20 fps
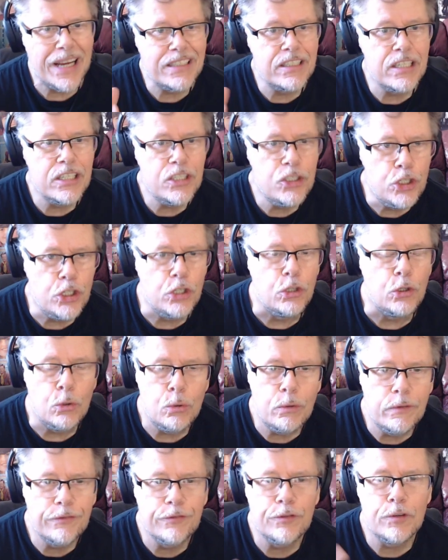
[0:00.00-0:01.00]
to do
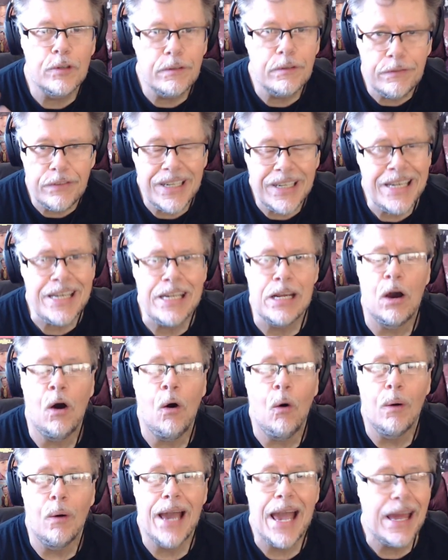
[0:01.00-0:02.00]
for a video.
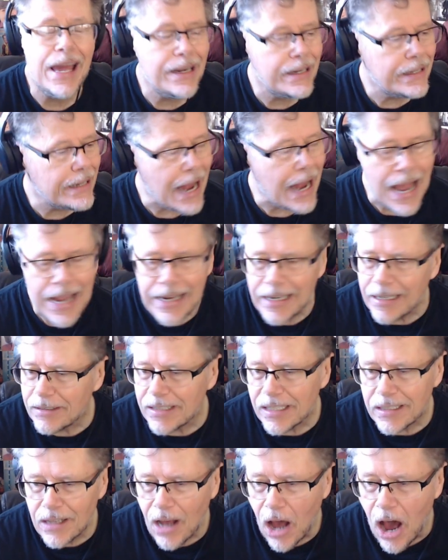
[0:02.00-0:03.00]
And I
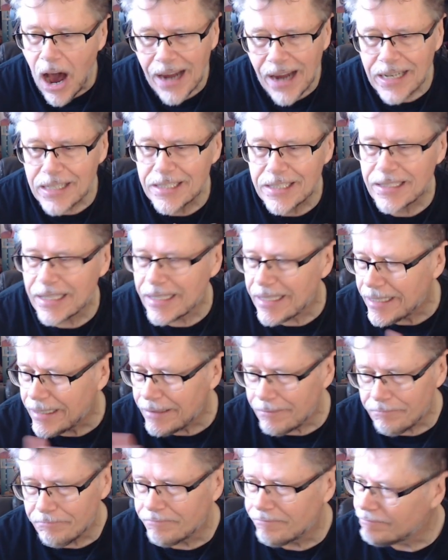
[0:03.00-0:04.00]
honestly
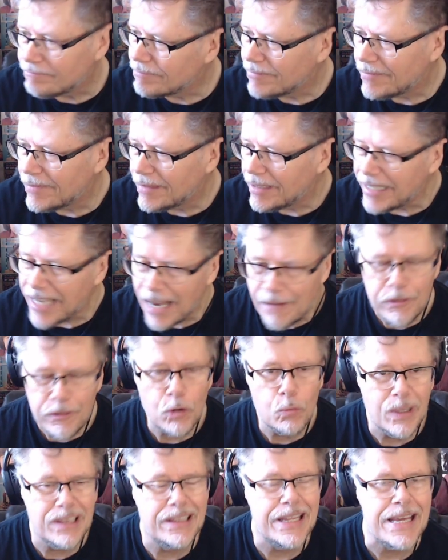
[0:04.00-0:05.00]
never
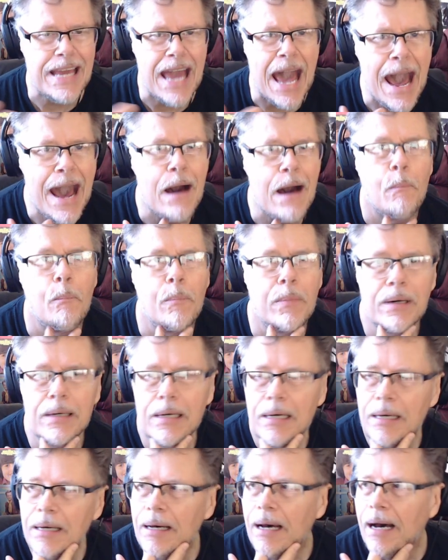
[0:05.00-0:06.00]
really am.
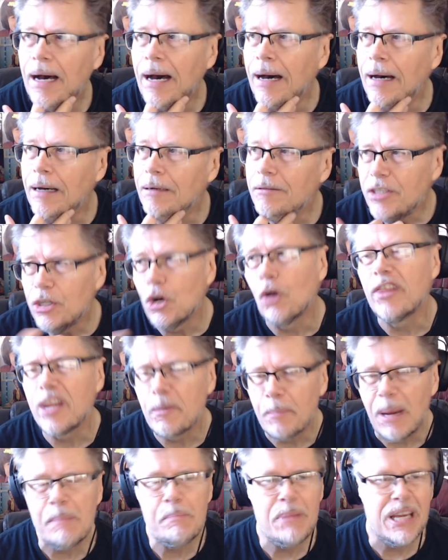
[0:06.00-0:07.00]
There
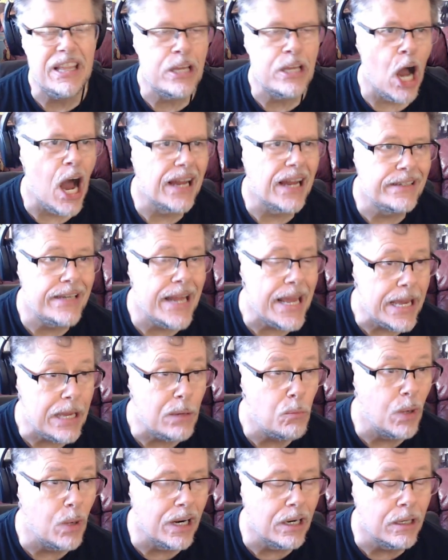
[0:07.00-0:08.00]
might be the odd day
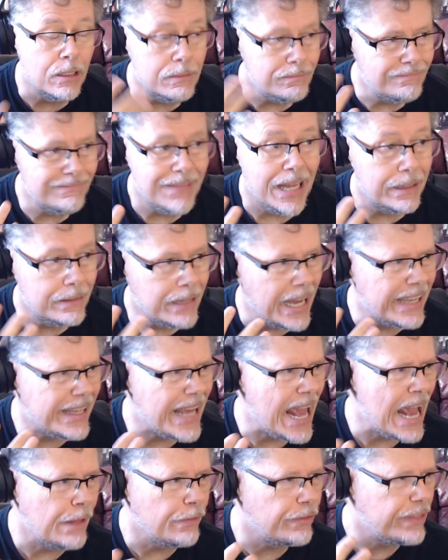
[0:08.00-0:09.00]
where I
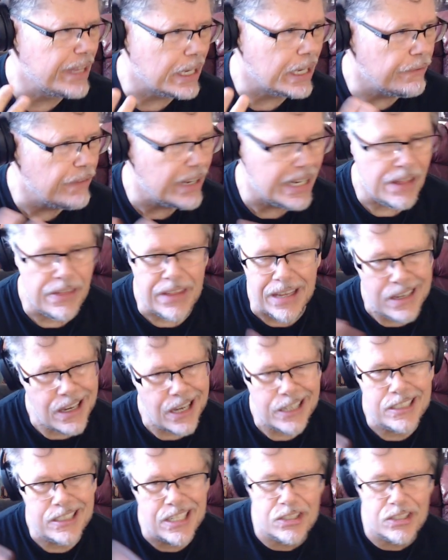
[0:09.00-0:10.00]
can't think of anything. I
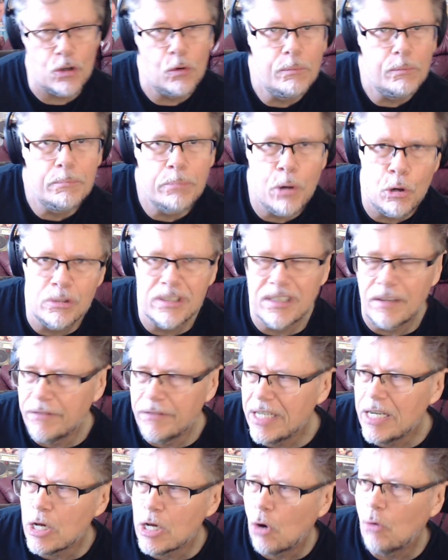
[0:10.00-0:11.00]
just don't post a
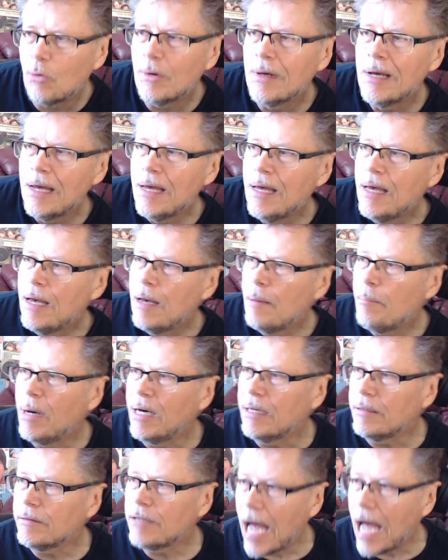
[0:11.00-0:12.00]
video.
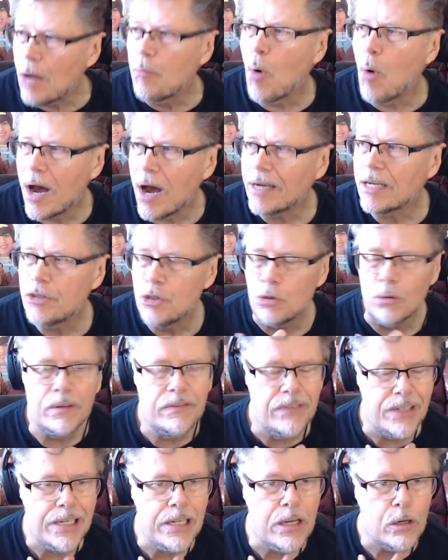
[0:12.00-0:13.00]
But I want to do a
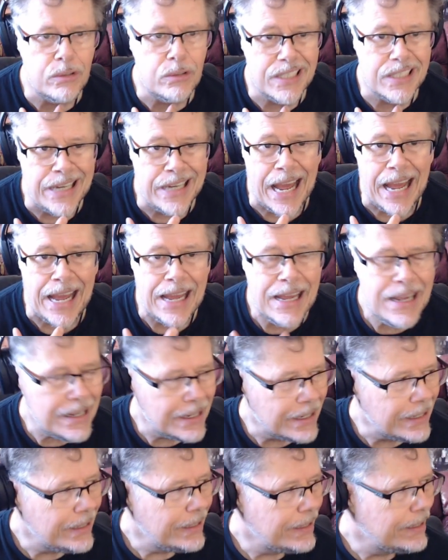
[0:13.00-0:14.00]
video today,
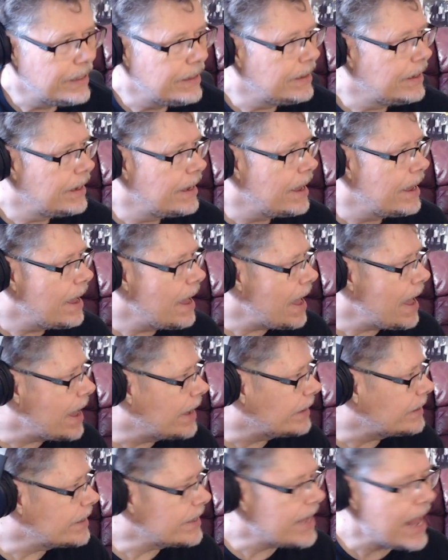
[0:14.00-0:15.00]
and
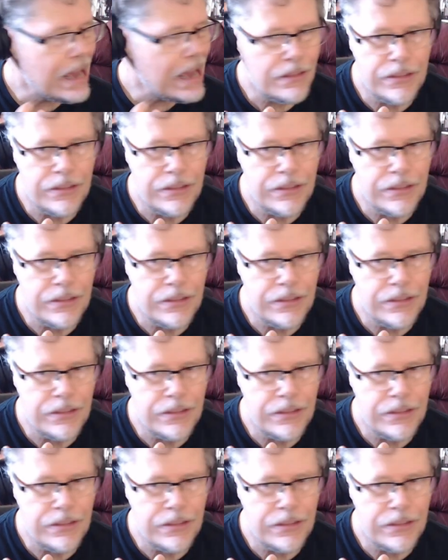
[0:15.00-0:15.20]
I can't